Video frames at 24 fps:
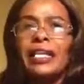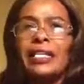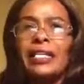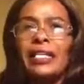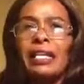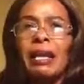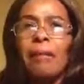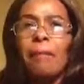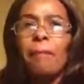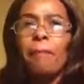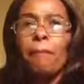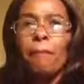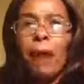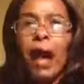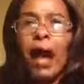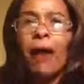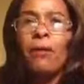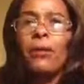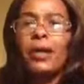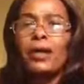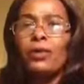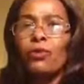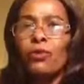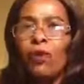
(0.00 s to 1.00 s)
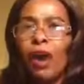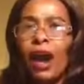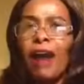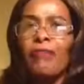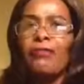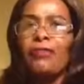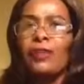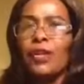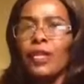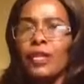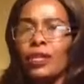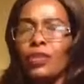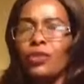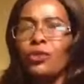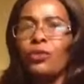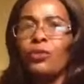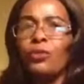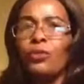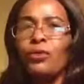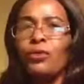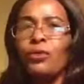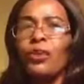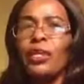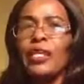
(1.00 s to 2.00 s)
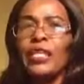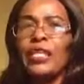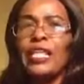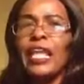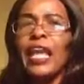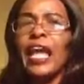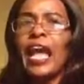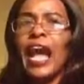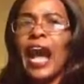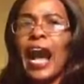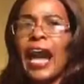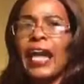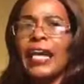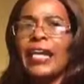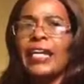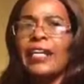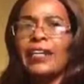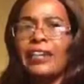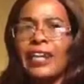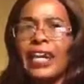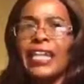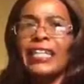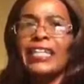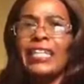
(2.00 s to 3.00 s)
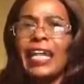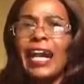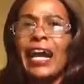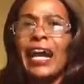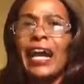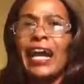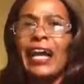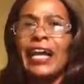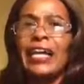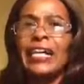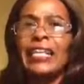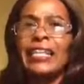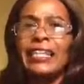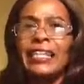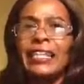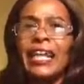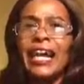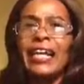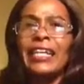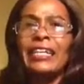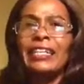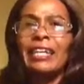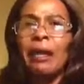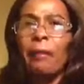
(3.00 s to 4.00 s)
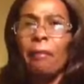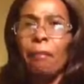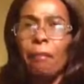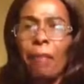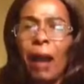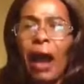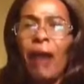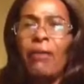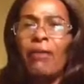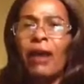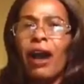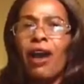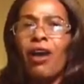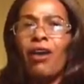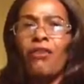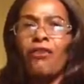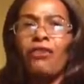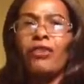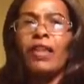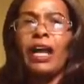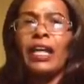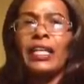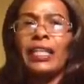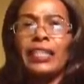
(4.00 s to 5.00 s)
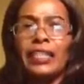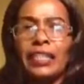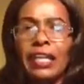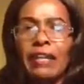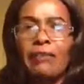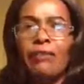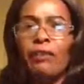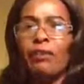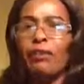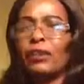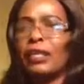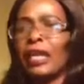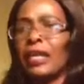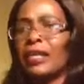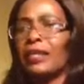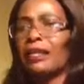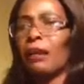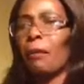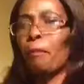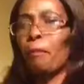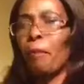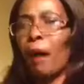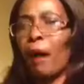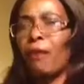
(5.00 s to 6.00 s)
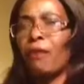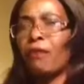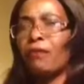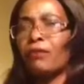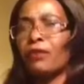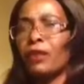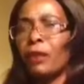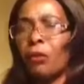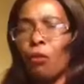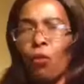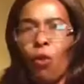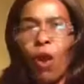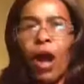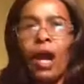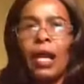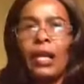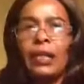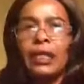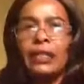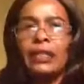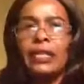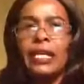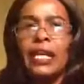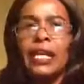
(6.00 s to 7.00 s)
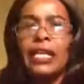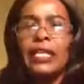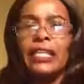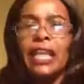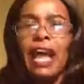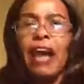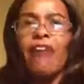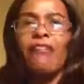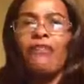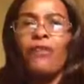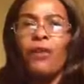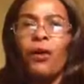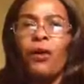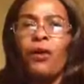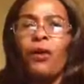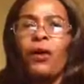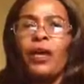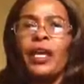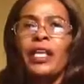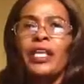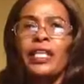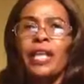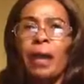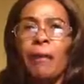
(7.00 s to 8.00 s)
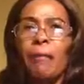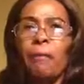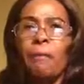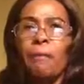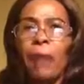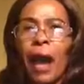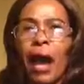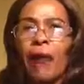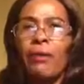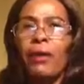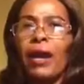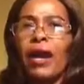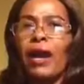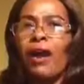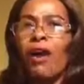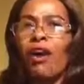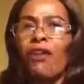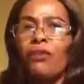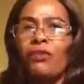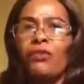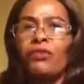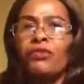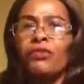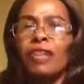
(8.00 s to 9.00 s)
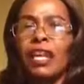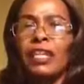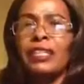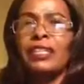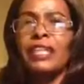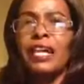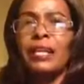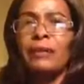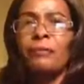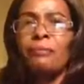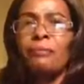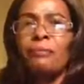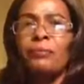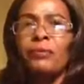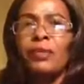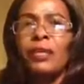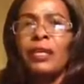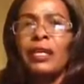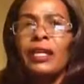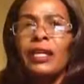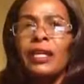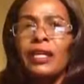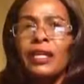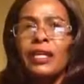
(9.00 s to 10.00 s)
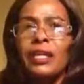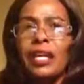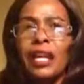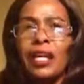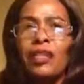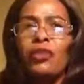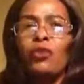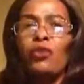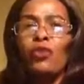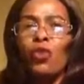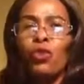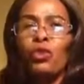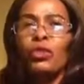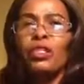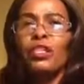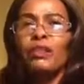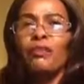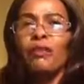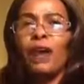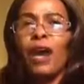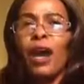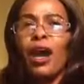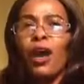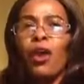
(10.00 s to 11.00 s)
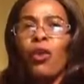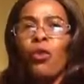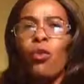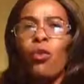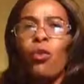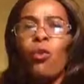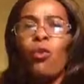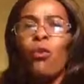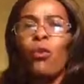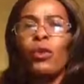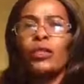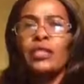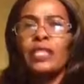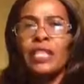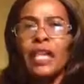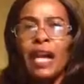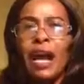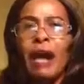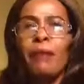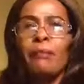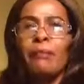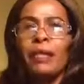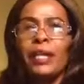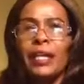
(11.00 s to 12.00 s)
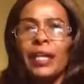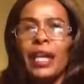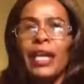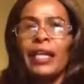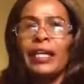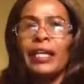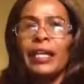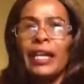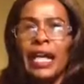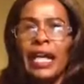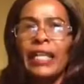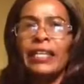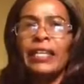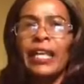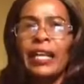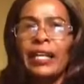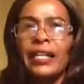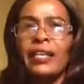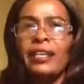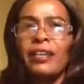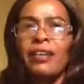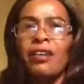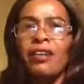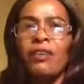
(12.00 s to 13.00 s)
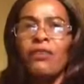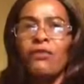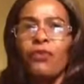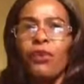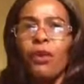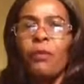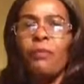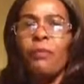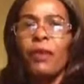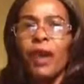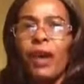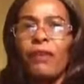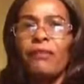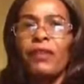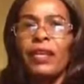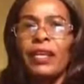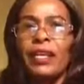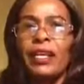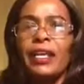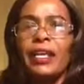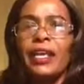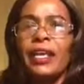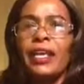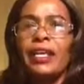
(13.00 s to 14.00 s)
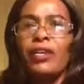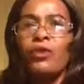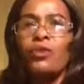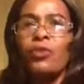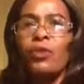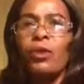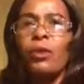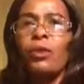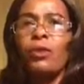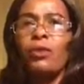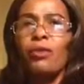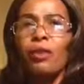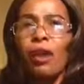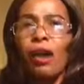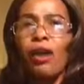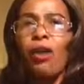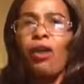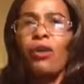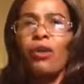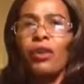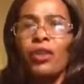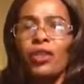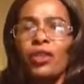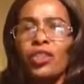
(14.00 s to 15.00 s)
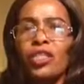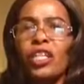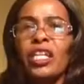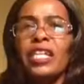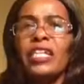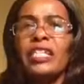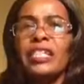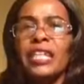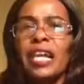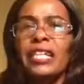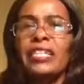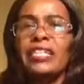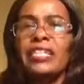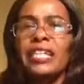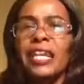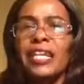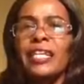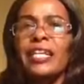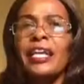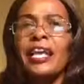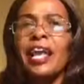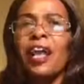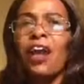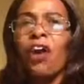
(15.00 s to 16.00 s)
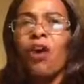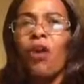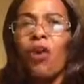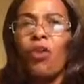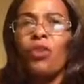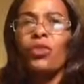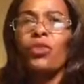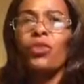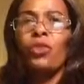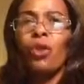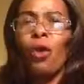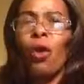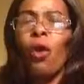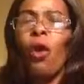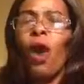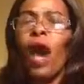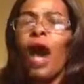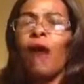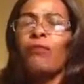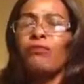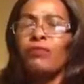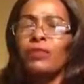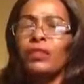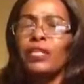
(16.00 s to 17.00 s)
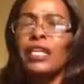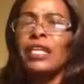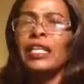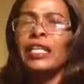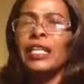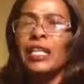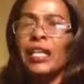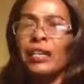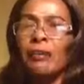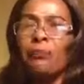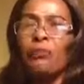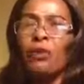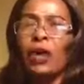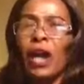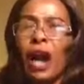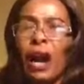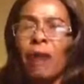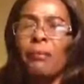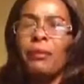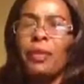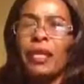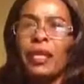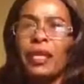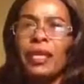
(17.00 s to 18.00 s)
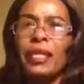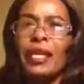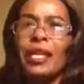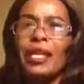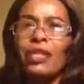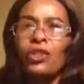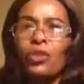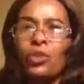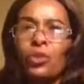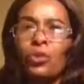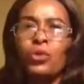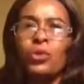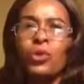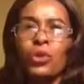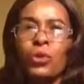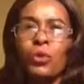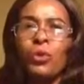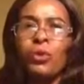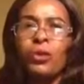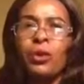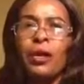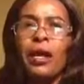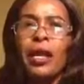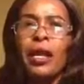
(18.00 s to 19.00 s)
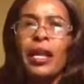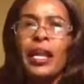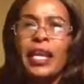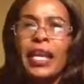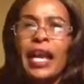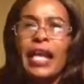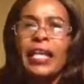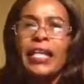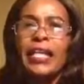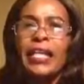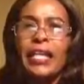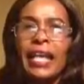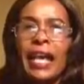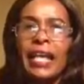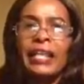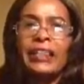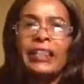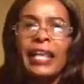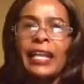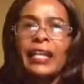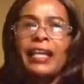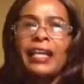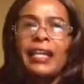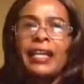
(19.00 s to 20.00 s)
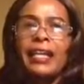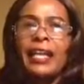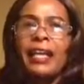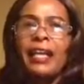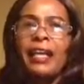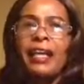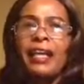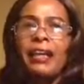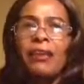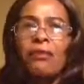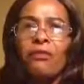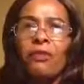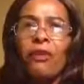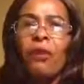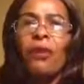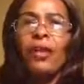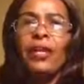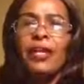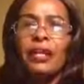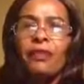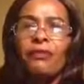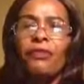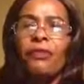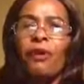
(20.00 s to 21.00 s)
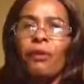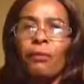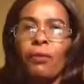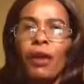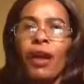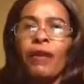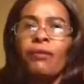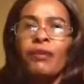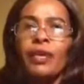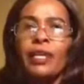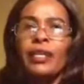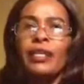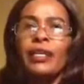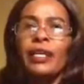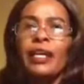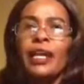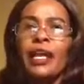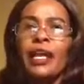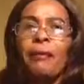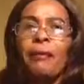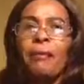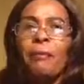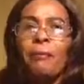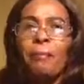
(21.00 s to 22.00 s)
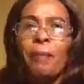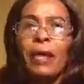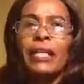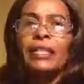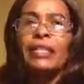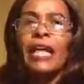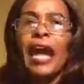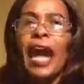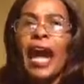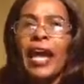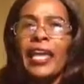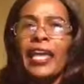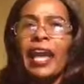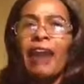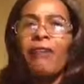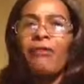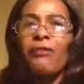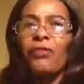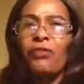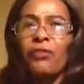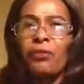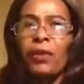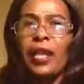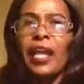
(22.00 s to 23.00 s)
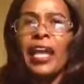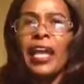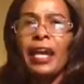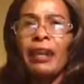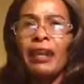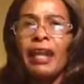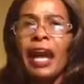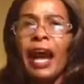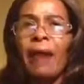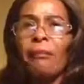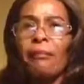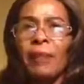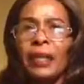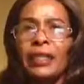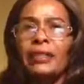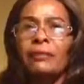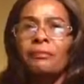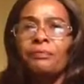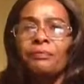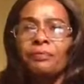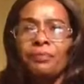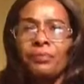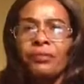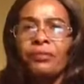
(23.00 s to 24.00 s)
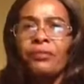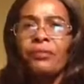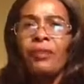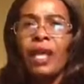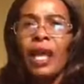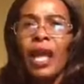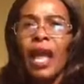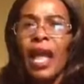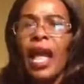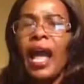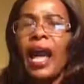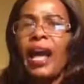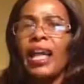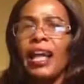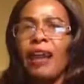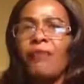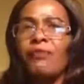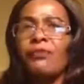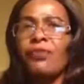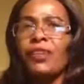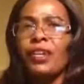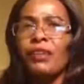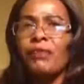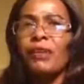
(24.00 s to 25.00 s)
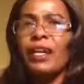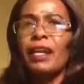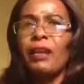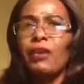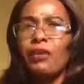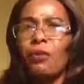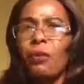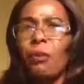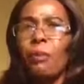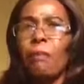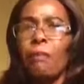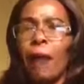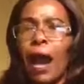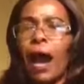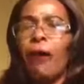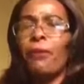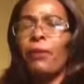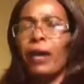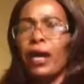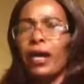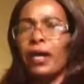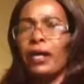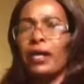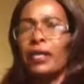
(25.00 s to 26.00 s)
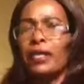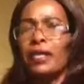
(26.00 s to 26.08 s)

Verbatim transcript: The power you have in you, they are greater than the power of the devil, than the power of the world. Therefore, the power of Satan Lucifer, who was coming like lightning from heaven. You, you, uh, Jesus said, although I've seen him coming to you like lightning, falling from heaven, but I have but I have given you power.